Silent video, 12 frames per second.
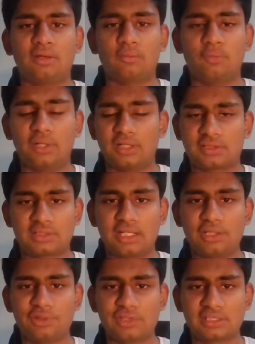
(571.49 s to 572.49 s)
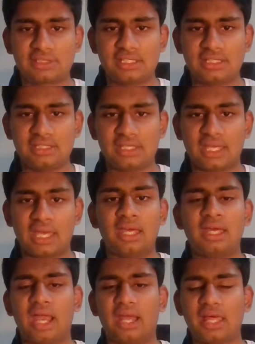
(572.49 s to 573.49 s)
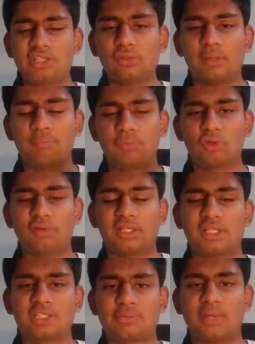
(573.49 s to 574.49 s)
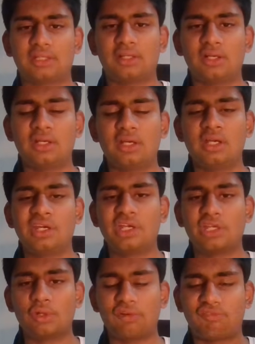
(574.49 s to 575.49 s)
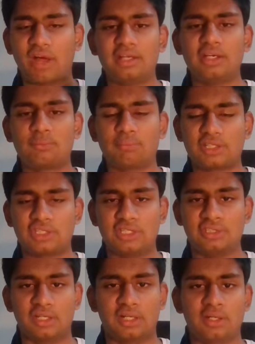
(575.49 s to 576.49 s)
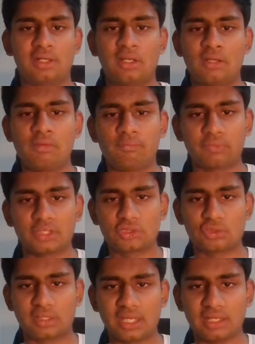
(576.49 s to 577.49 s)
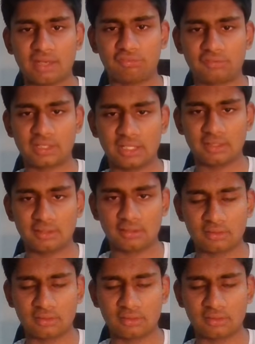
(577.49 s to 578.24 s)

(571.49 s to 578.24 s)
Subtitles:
We are still using CCA. And as you improve at this method, you'll find it much easier. So king f3.